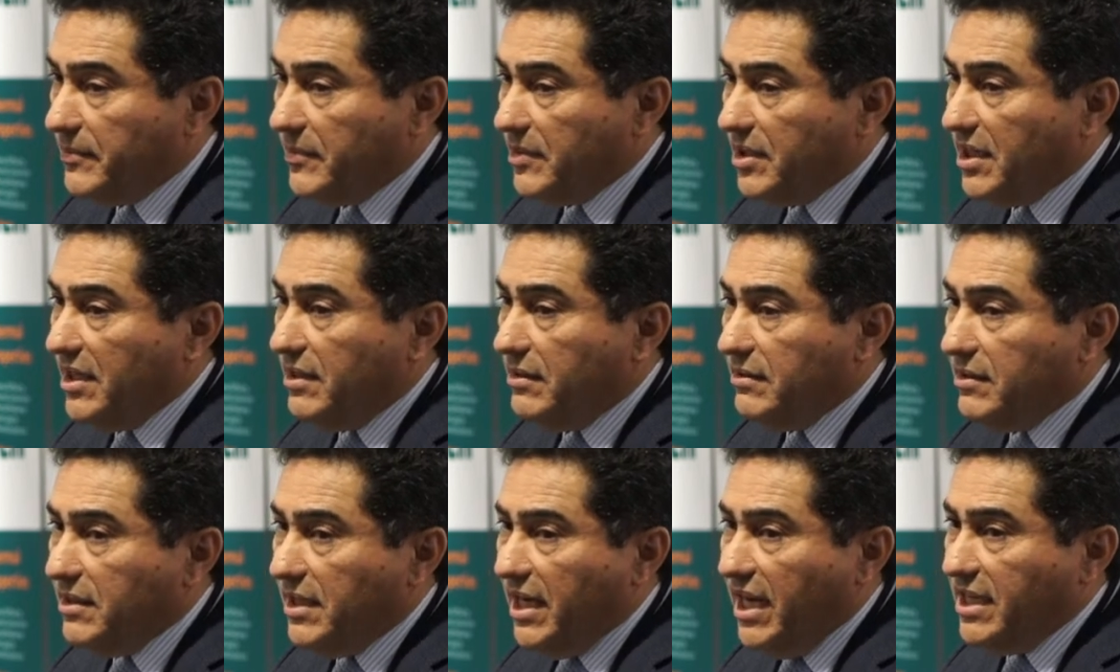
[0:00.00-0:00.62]
Okay,
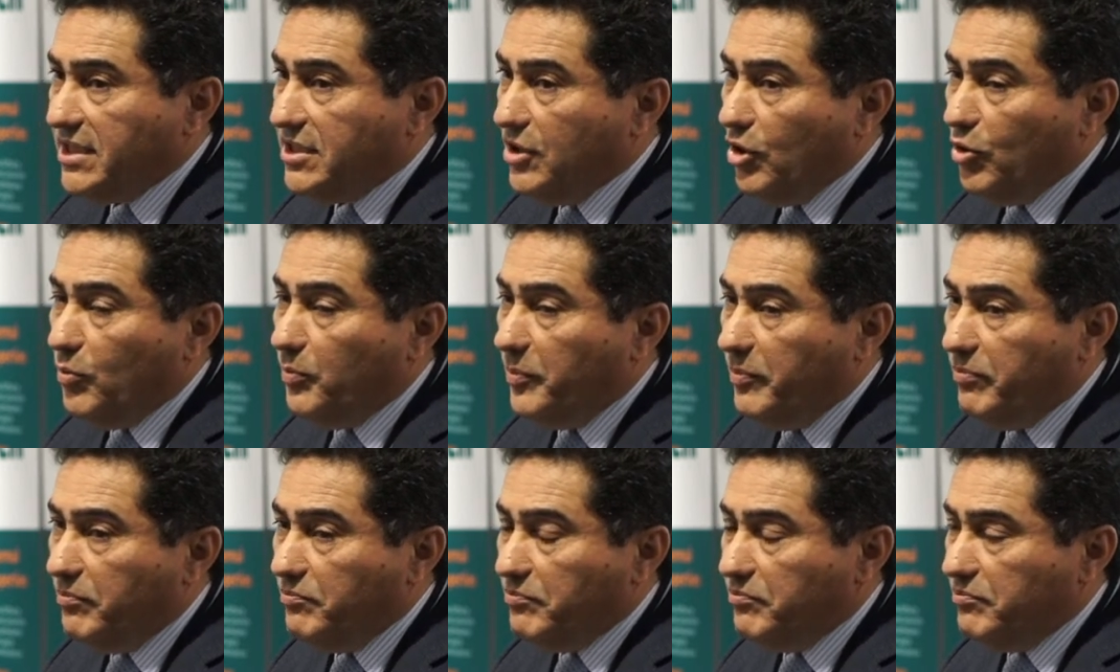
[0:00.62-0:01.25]
has
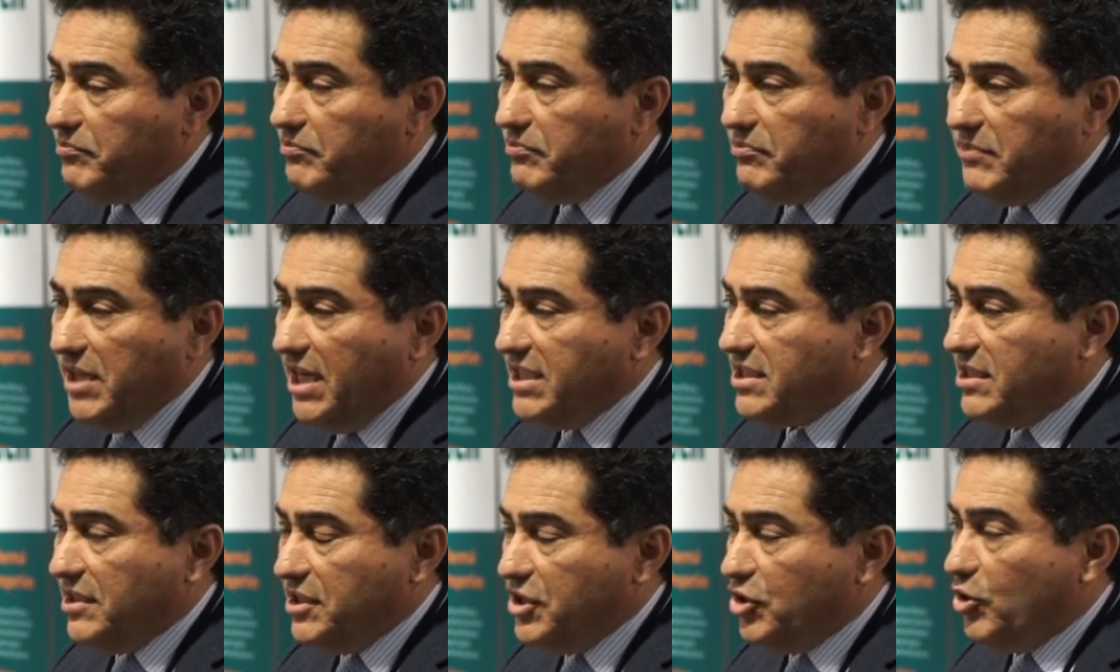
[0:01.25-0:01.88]

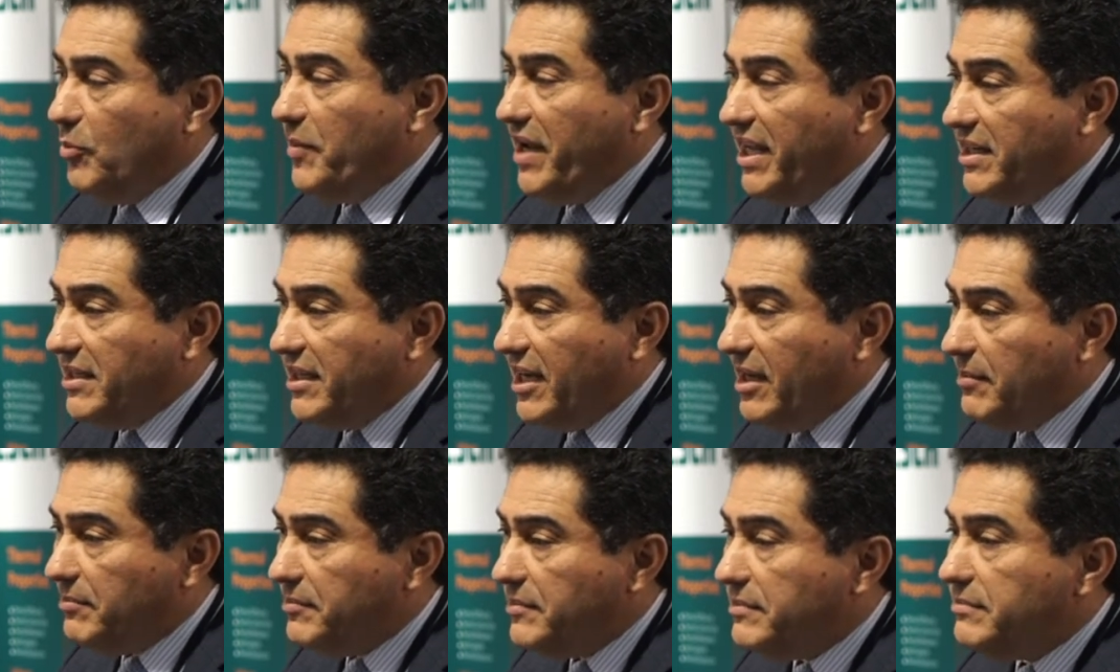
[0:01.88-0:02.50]
a zero band
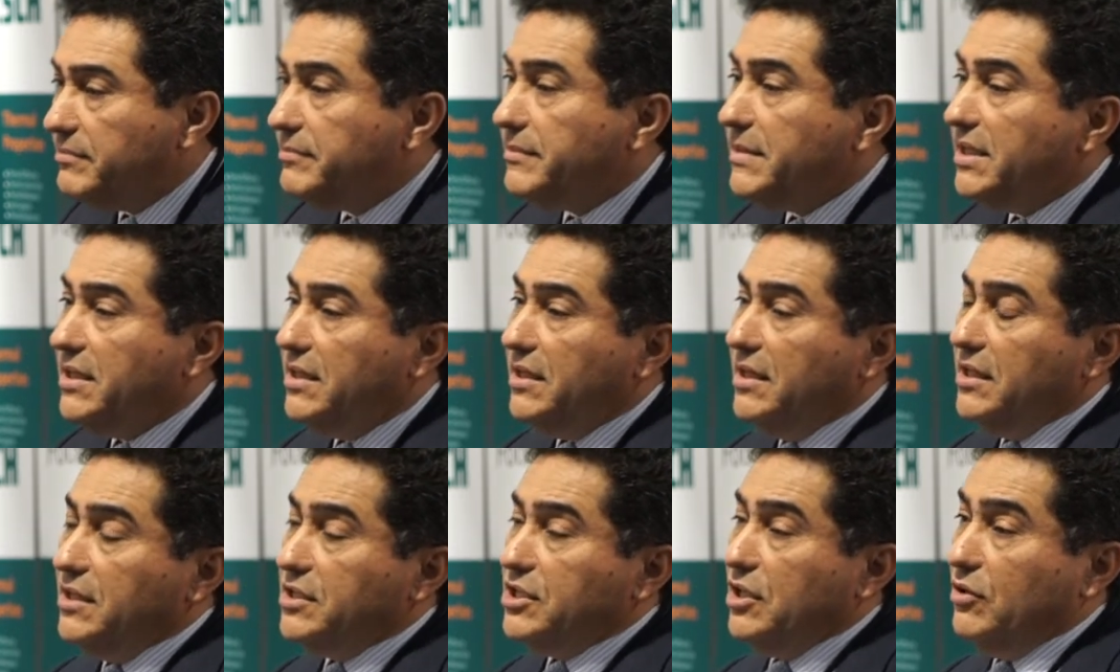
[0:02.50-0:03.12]
gap.
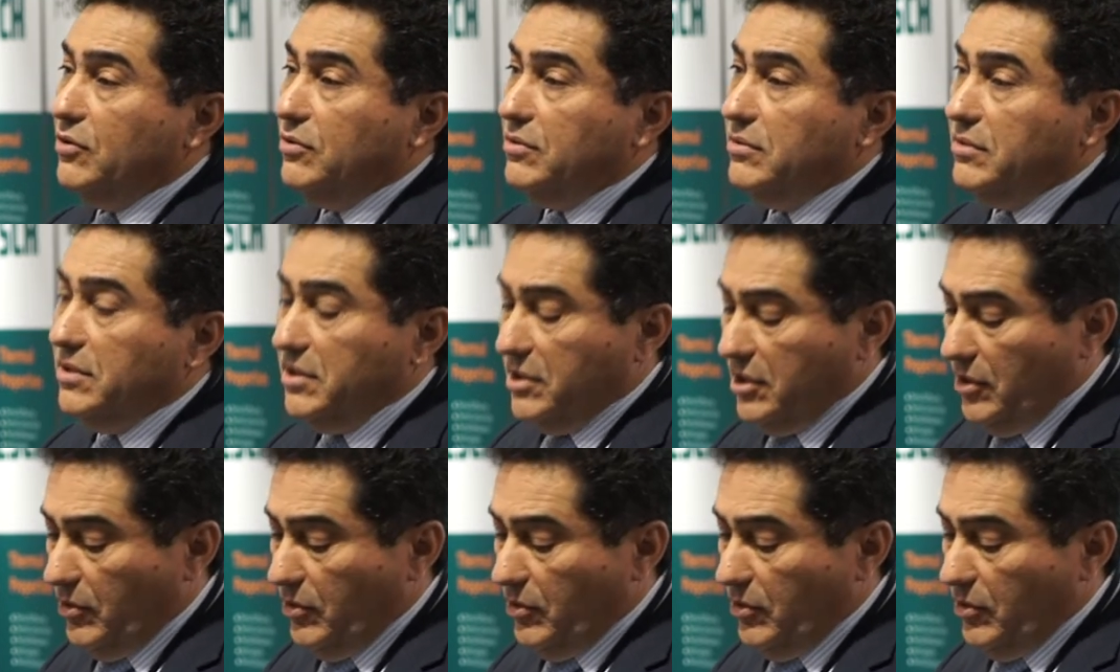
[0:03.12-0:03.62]
So